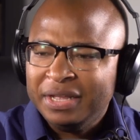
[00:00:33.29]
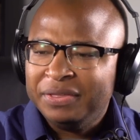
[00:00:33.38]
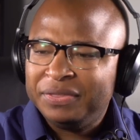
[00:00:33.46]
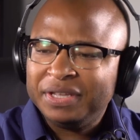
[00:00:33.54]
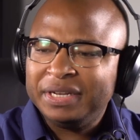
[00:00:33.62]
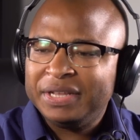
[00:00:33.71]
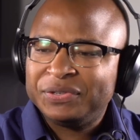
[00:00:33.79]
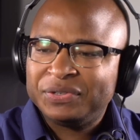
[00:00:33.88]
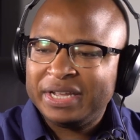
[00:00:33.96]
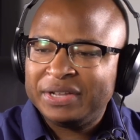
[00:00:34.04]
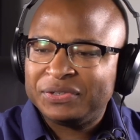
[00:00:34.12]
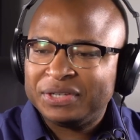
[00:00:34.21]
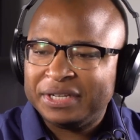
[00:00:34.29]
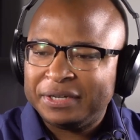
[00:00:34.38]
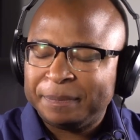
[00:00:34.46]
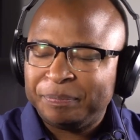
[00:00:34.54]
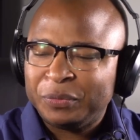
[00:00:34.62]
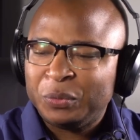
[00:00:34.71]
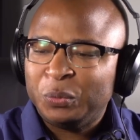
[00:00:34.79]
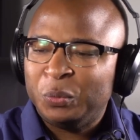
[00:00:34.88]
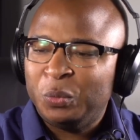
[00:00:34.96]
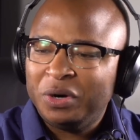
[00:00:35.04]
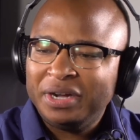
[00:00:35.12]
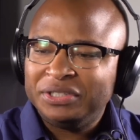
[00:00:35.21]
Then they said to him,
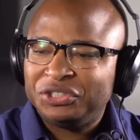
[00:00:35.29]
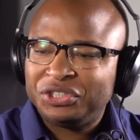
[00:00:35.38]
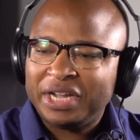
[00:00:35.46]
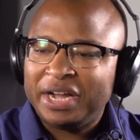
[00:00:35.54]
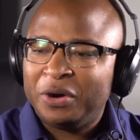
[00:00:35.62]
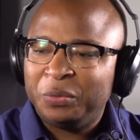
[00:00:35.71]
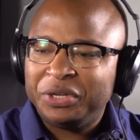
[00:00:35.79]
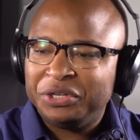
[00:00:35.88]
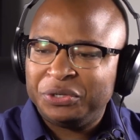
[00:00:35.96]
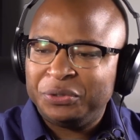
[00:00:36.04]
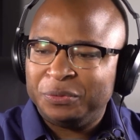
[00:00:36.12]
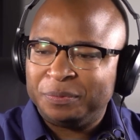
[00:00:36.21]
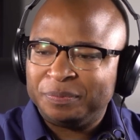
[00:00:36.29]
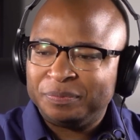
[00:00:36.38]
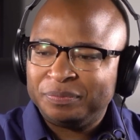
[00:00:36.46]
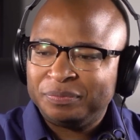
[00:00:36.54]
What shall we do